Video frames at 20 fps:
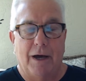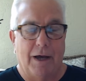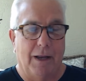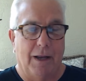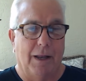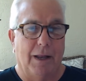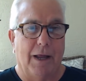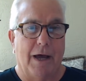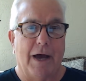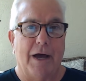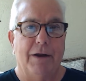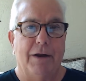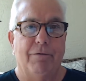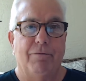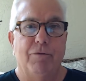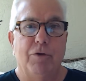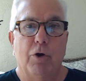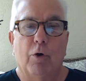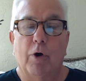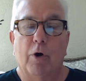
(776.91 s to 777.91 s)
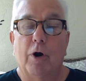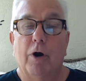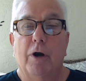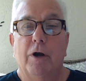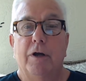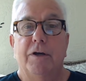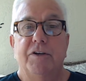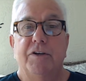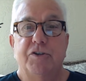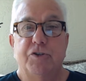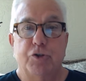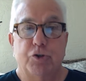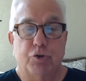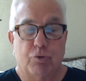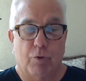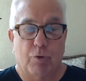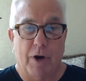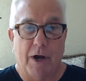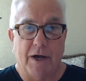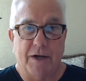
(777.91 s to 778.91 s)
a lot of your
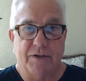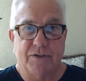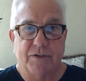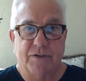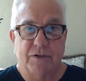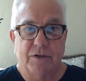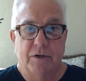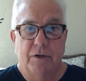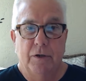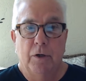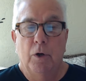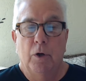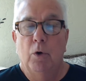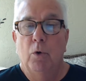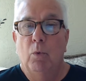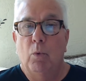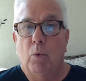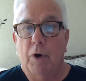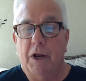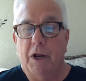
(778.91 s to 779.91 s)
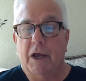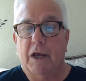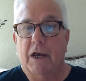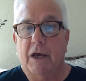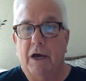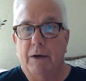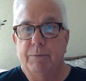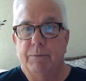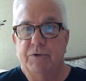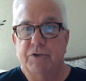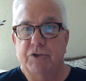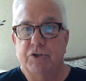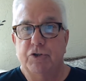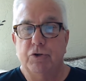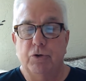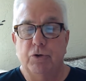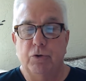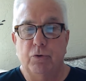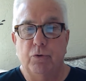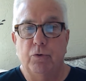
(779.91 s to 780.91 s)
stress when it comes
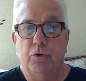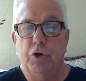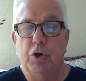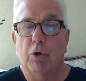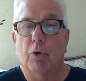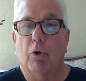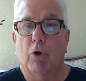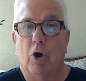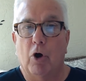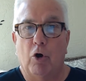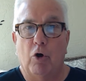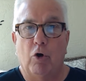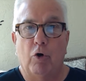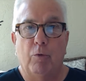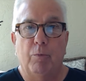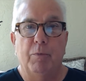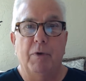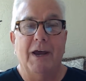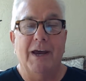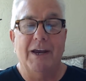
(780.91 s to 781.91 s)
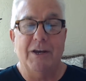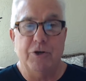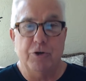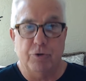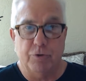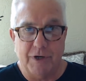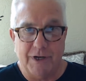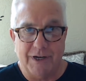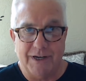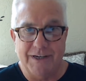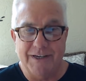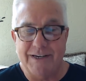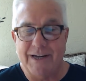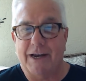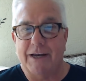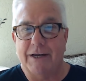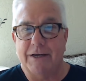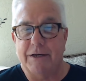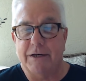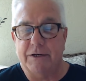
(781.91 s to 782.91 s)
to your home and your
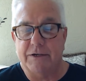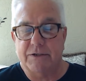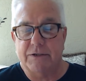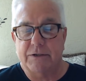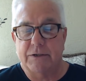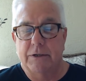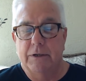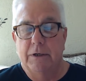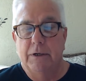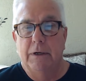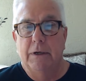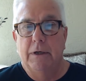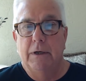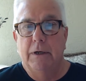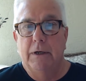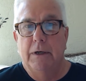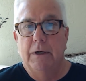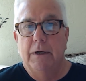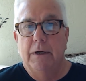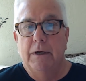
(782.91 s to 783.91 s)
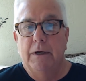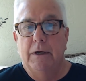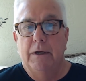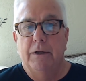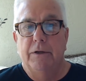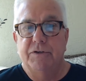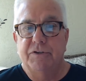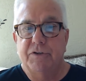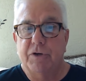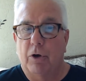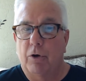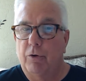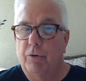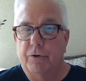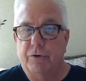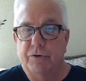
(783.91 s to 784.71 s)
indebtedness. So